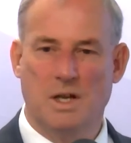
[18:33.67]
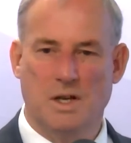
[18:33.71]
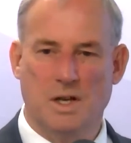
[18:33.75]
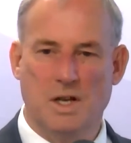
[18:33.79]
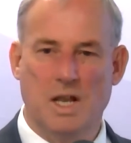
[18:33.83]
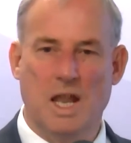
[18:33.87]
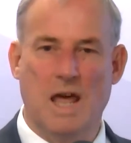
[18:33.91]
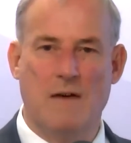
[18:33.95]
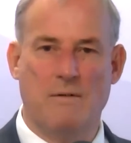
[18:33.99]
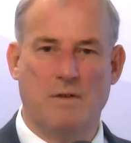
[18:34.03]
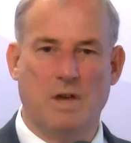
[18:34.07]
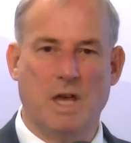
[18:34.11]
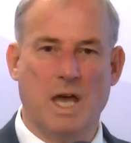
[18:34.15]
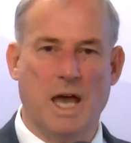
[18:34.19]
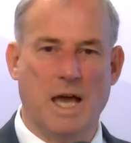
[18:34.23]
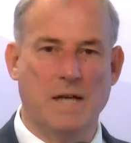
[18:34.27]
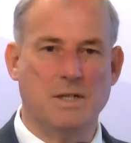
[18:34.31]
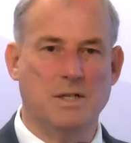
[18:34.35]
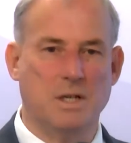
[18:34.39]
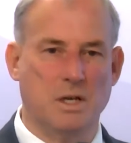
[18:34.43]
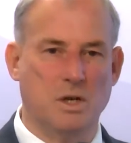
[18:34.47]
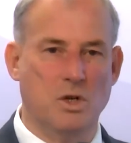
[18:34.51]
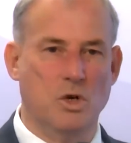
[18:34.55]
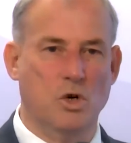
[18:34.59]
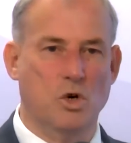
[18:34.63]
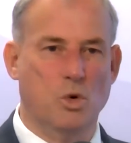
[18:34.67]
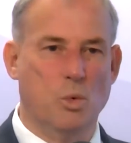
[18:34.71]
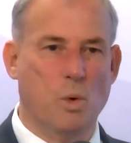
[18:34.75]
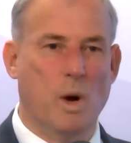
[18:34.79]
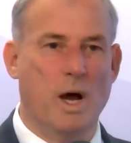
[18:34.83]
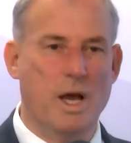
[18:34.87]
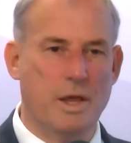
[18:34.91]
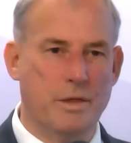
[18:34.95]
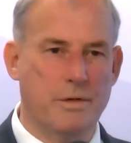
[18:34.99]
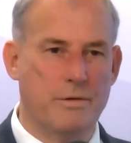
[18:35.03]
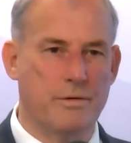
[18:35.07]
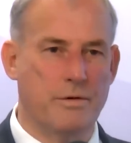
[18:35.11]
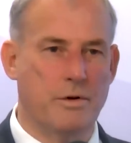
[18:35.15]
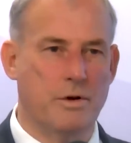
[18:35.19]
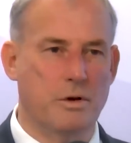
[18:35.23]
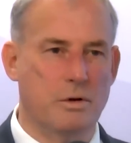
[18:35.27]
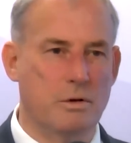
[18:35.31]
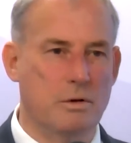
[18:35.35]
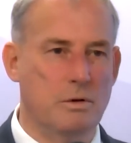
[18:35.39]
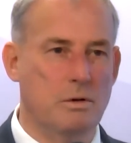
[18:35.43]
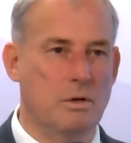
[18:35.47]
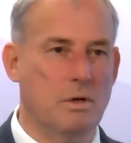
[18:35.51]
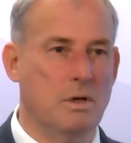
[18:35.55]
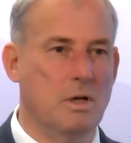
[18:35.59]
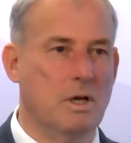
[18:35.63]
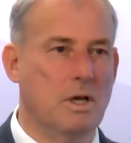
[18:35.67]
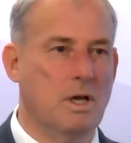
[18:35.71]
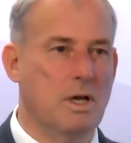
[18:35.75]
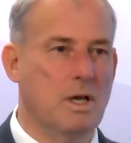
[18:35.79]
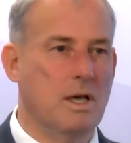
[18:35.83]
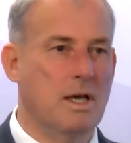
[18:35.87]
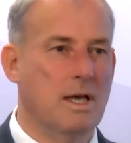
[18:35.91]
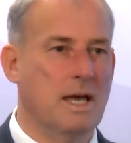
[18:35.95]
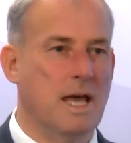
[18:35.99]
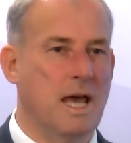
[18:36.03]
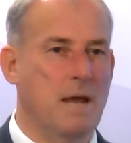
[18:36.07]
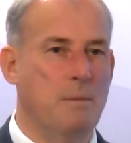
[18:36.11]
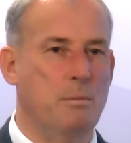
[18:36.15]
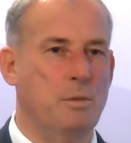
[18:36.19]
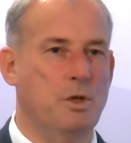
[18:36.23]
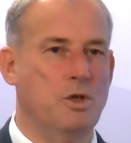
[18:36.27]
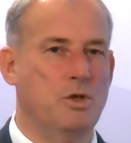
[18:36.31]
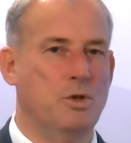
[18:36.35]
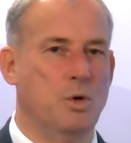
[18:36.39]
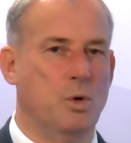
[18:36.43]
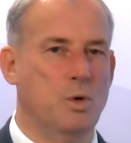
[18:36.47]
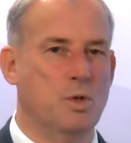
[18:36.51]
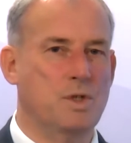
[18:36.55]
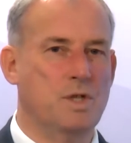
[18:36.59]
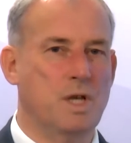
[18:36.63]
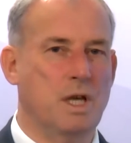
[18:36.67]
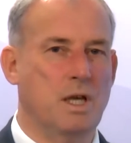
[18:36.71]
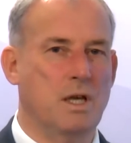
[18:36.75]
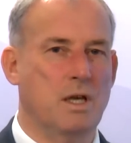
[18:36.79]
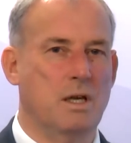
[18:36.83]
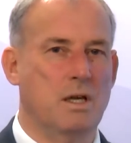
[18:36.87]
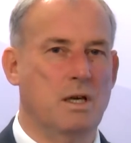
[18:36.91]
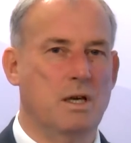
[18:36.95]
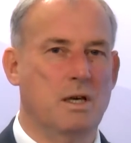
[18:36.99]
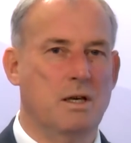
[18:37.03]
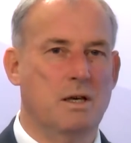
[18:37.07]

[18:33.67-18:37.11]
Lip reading: Navigating your way through can be daunting,